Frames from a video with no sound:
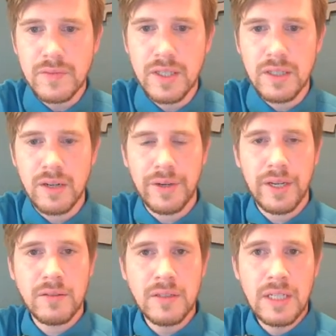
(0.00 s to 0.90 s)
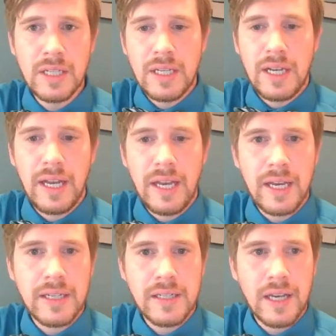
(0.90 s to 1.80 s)
There we go.
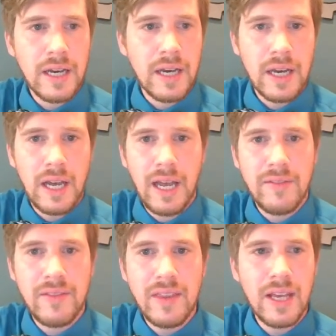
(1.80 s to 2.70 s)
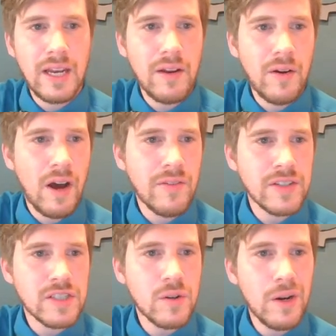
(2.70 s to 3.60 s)
And then on
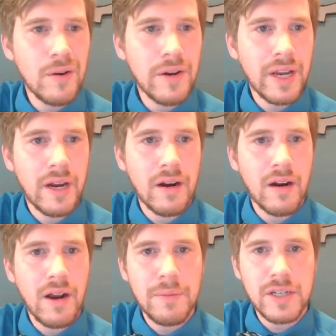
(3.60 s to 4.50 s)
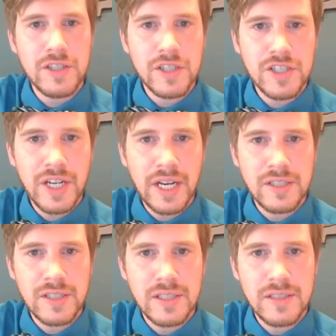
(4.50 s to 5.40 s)
this query here, I'm going to just
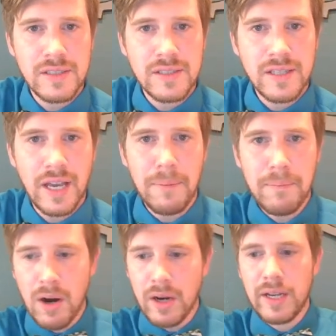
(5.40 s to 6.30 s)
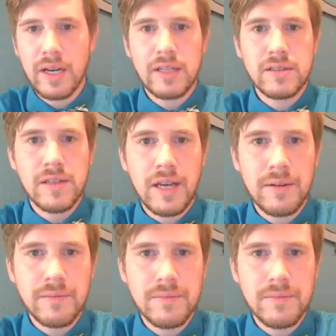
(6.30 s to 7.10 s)
change this to say market instead.